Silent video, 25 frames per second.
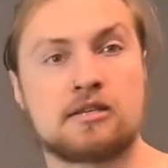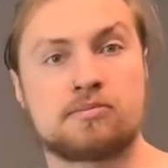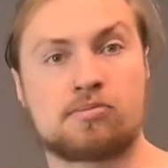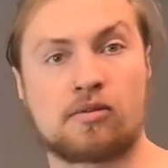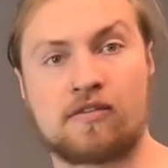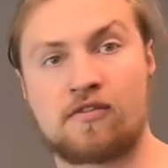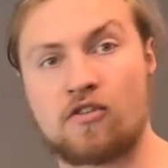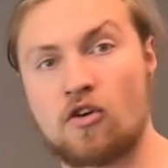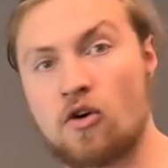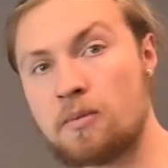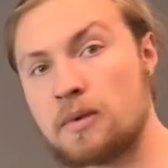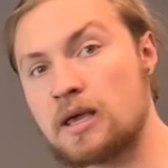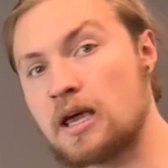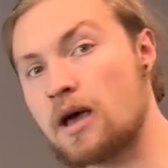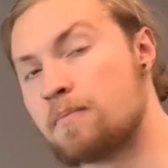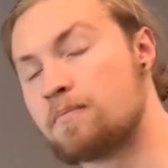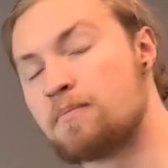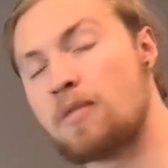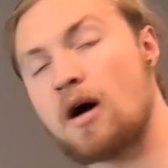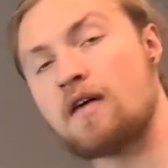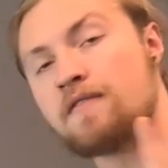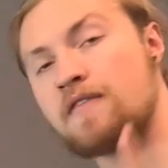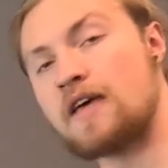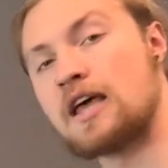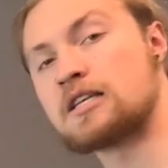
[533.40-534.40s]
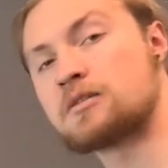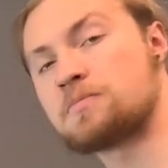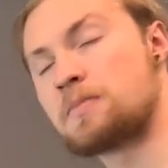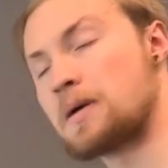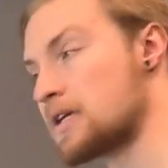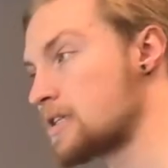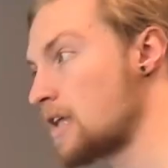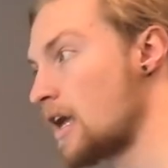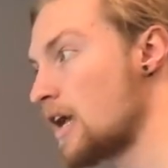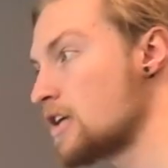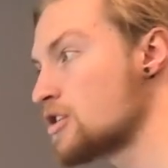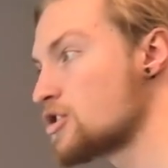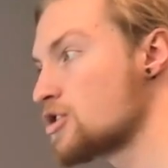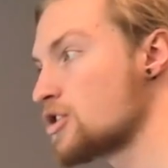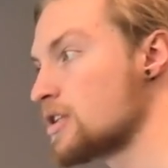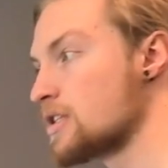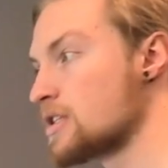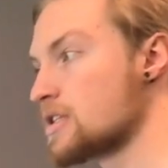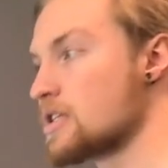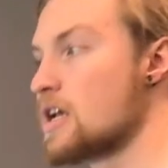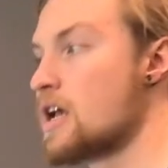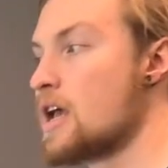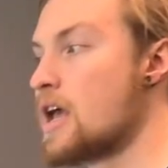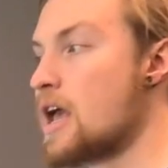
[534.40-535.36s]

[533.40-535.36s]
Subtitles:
performing above expectations.